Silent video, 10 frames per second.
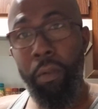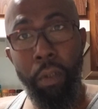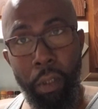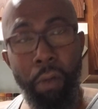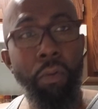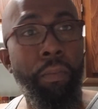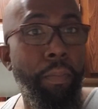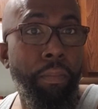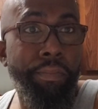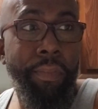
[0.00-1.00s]
You know,
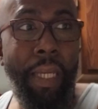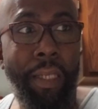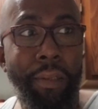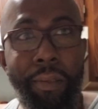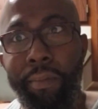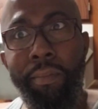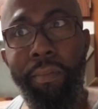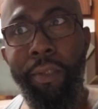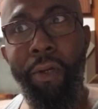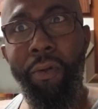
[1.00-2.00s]
that's,
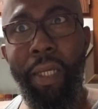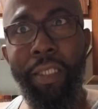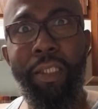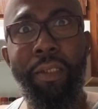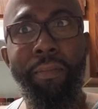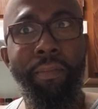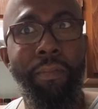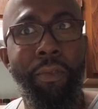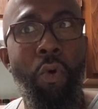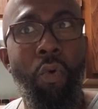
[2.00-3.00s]
you know, that's
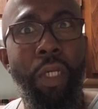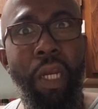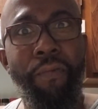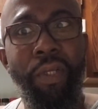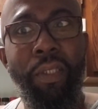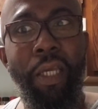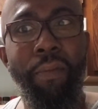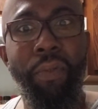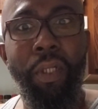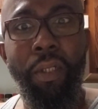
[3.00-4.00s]
cool and everything,
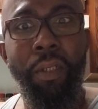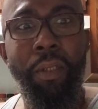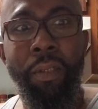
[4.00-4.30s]
but